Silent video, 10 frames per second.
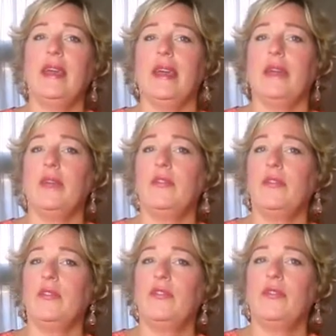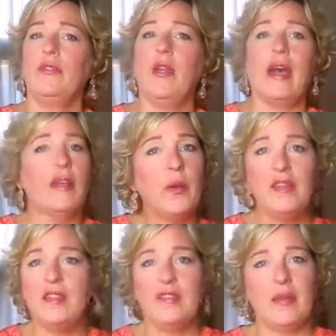again, I know
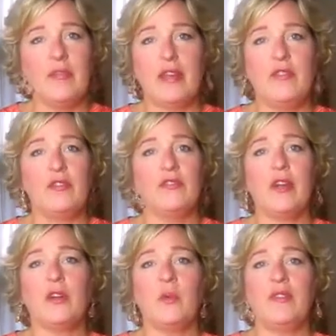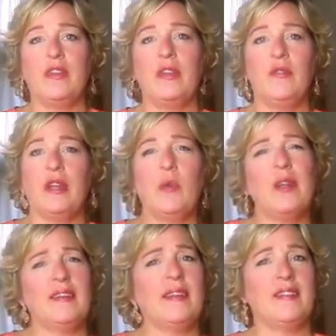this is something, if you struggle with it, you think,
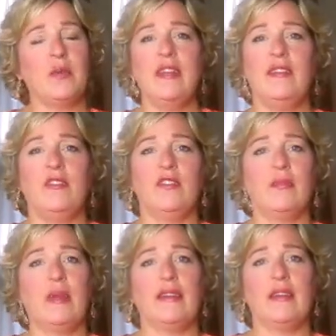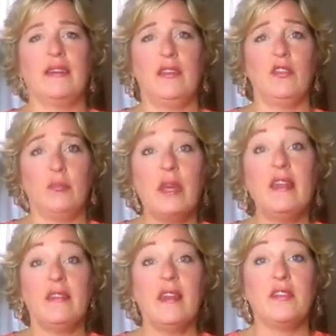well, it's not so easy just to make that decision, but
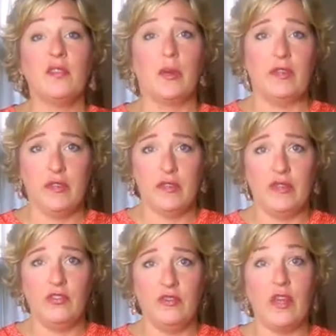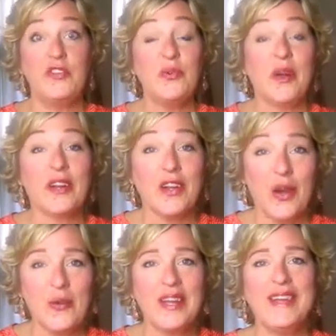it does start with the decision that you are
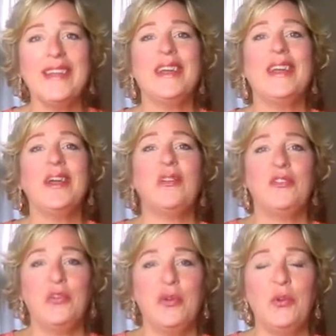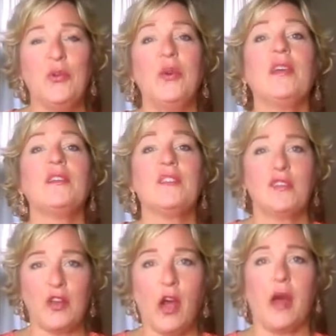going to
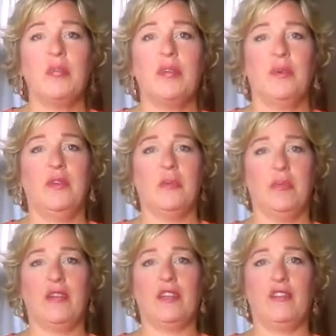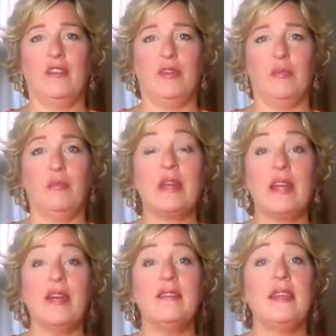stop with the perfectionism
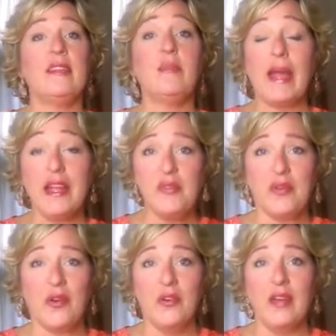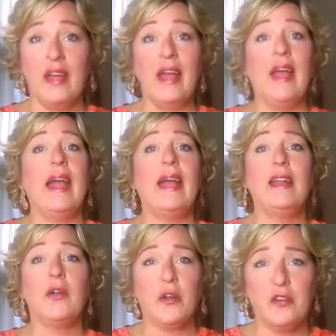because it's painful and
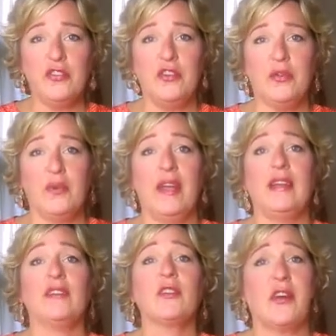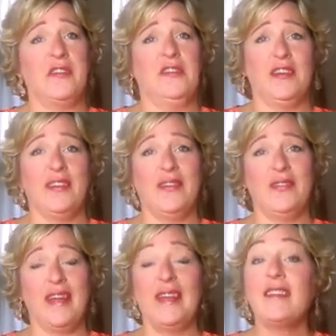it hurts you and it's costing you
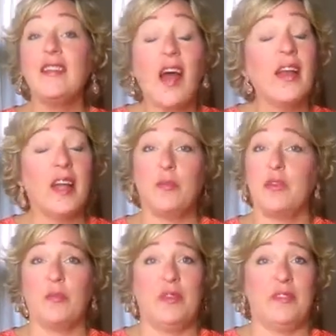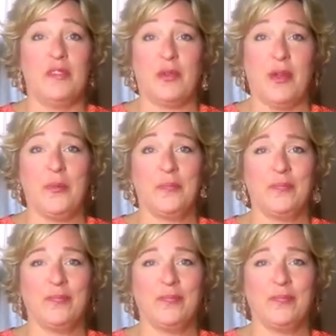and it's not helping your business grow.